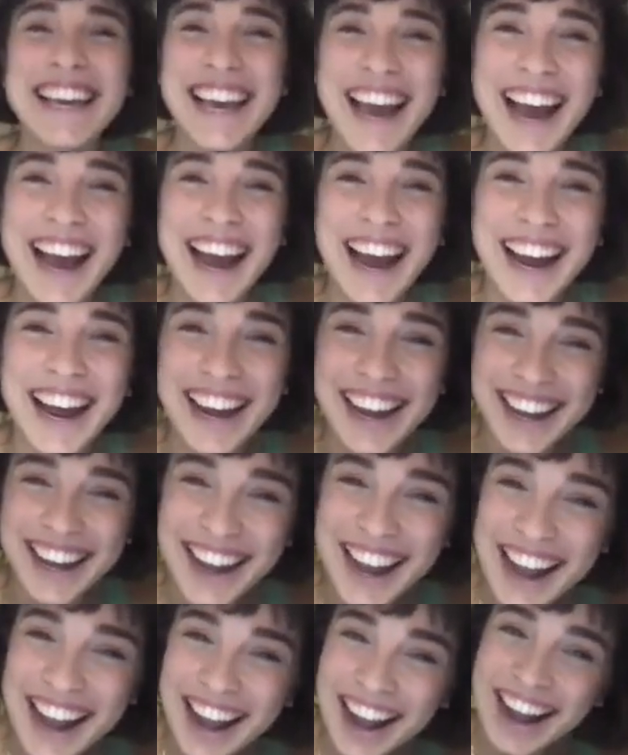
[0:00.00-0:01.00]
Like,
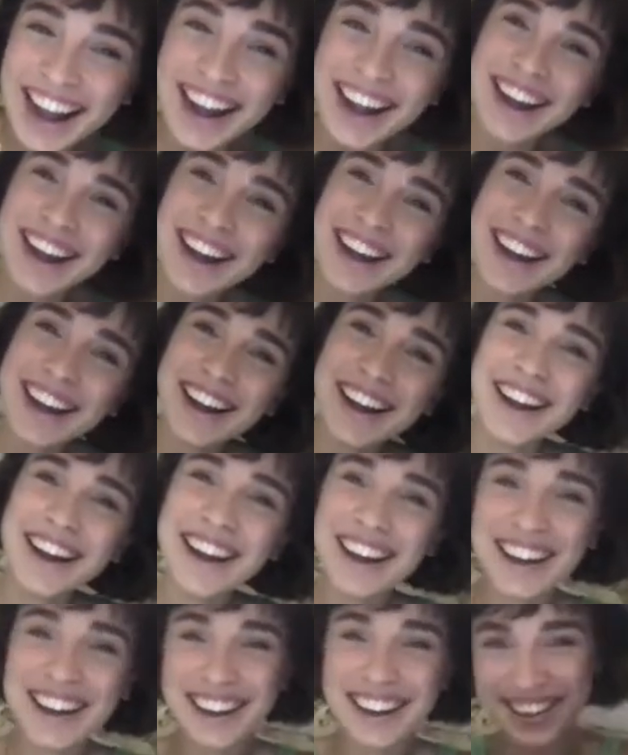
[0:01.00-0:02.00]
you just get the mind
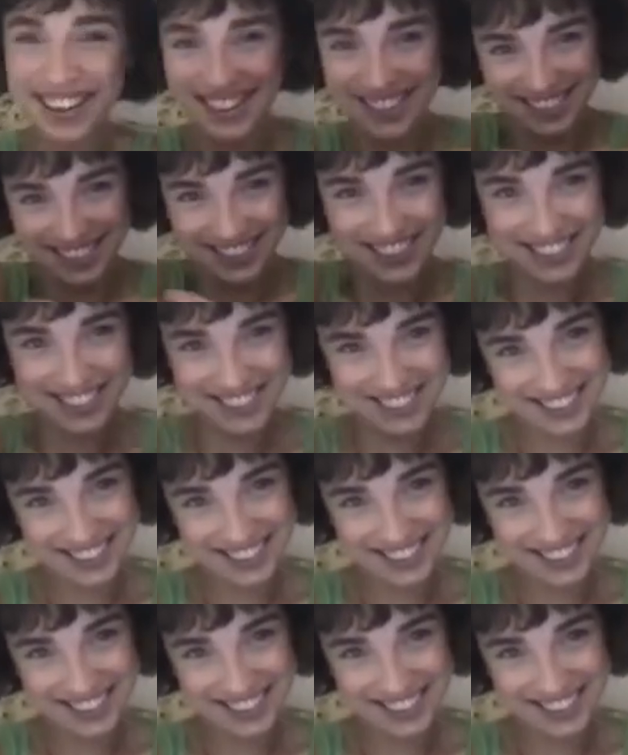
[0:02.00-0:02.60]
set on it.